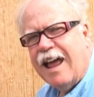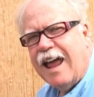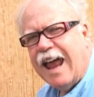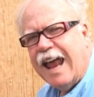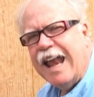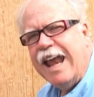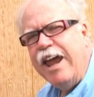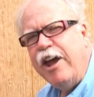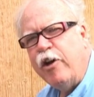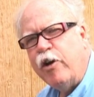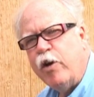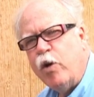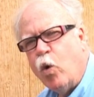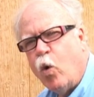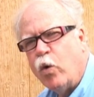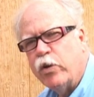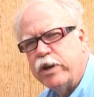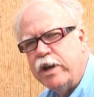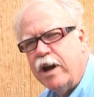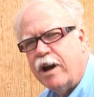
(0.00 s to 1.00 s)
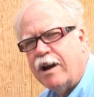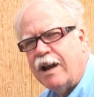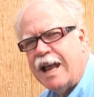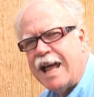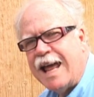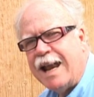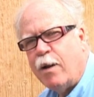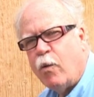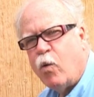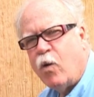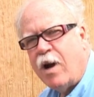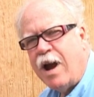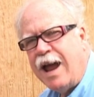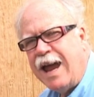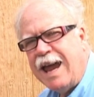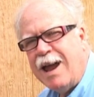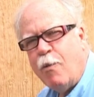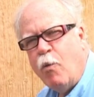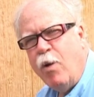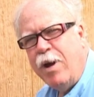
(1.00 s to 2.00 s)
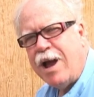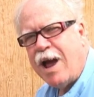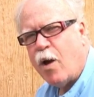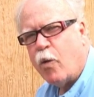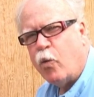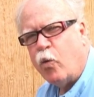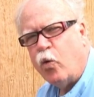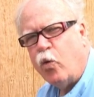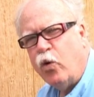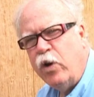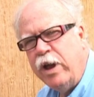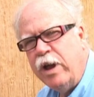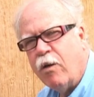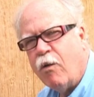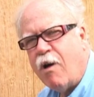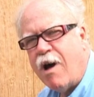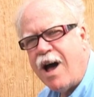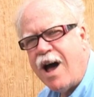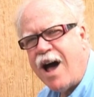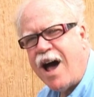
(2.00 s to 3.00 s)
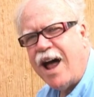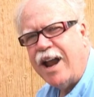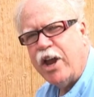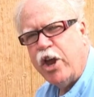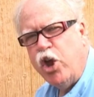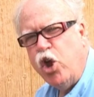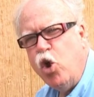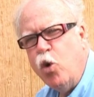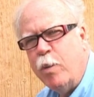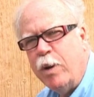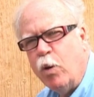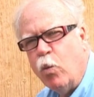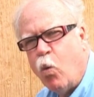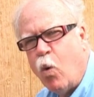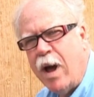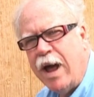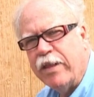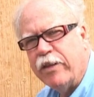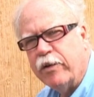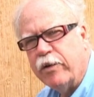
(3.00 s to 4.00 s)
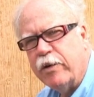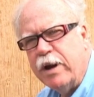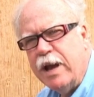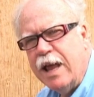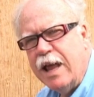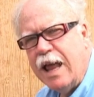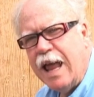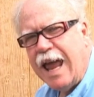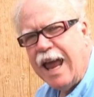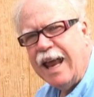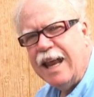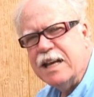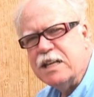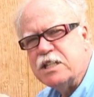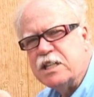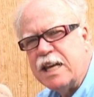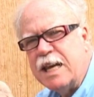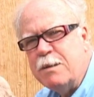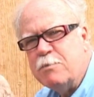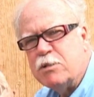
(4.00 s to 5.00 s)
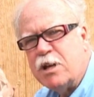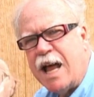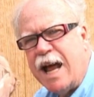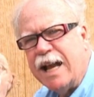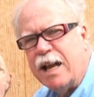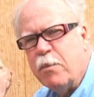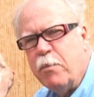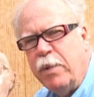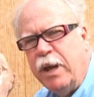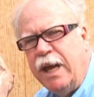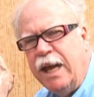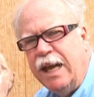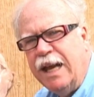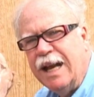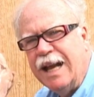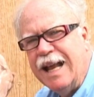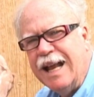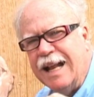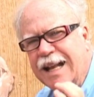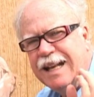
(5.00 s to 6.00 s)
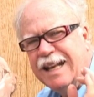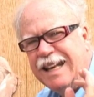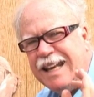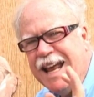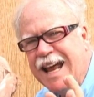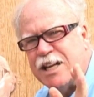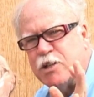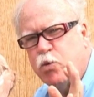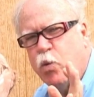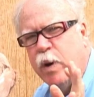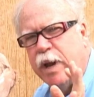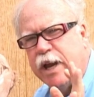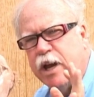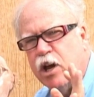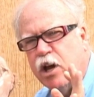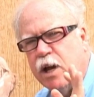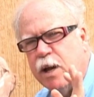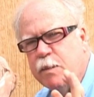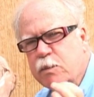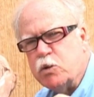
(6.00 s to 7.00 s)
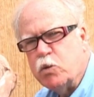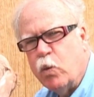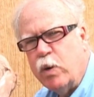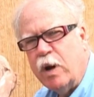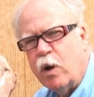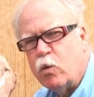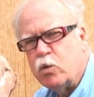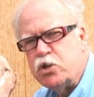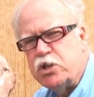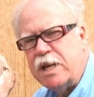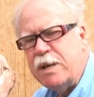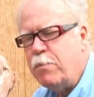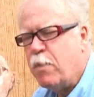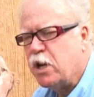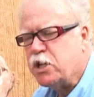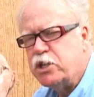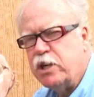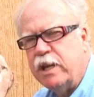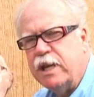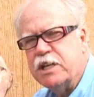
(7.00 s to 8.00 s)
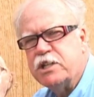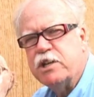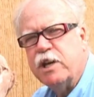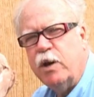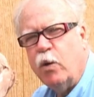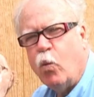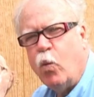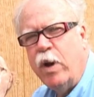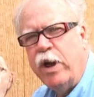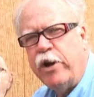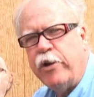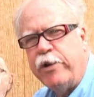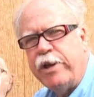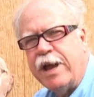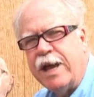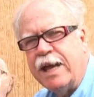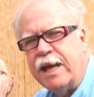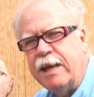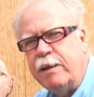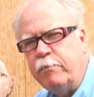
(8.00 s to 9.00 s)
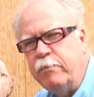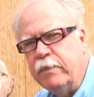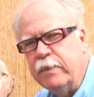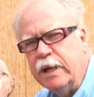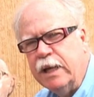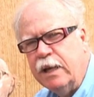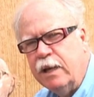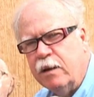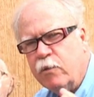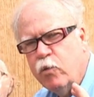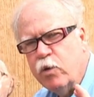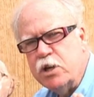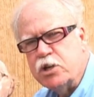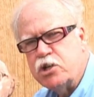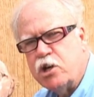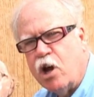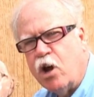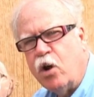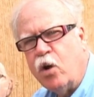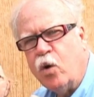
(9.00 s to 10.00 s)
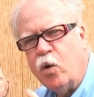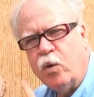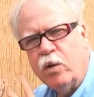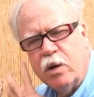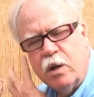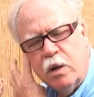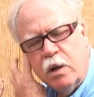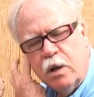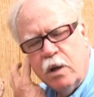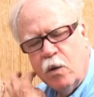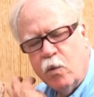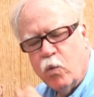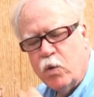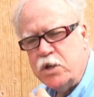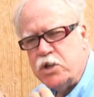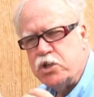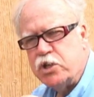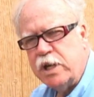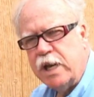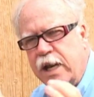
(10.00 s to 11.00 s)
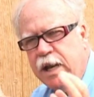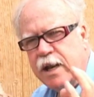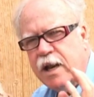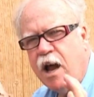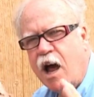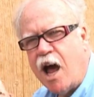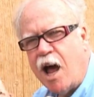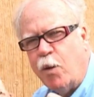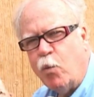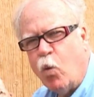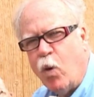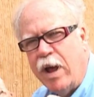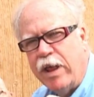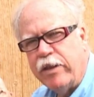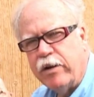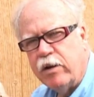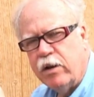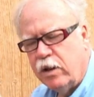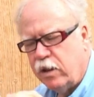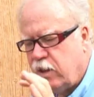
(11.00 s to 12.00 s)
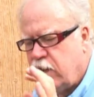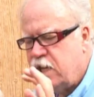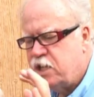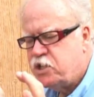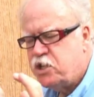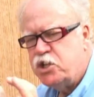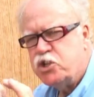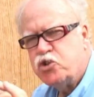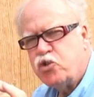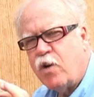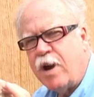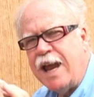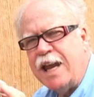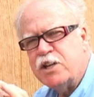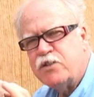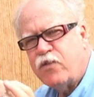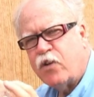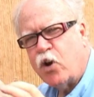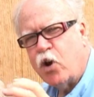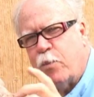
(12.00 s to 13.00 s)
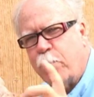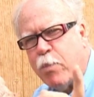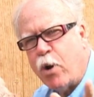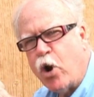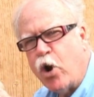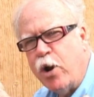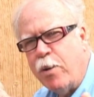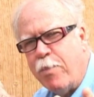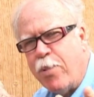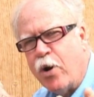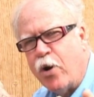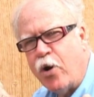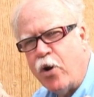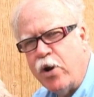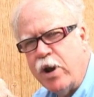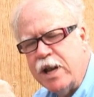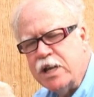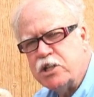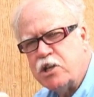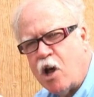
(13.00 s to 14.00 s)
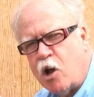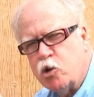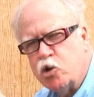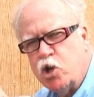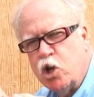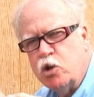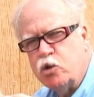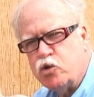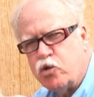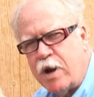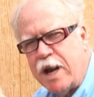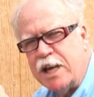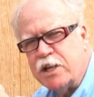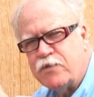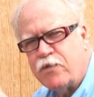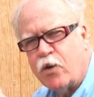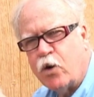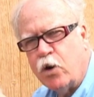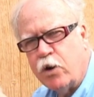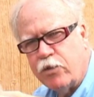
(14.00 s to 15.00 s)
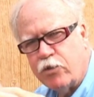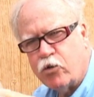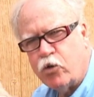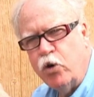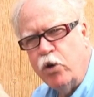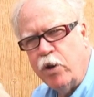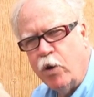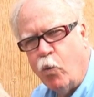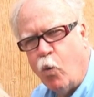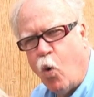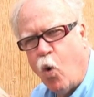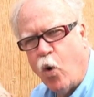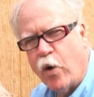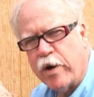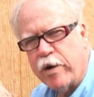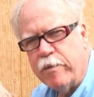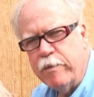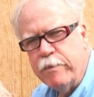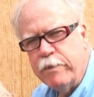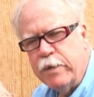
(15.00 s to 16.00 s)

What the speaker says: And here in North Carolina where I am, we got real hot, humid weather. And it seems like to me, that's when it comes. We don't see much of this in the winter time. When it's cold, we see it in hot weather. This is transferred bird to bird. It's also transferred through their water.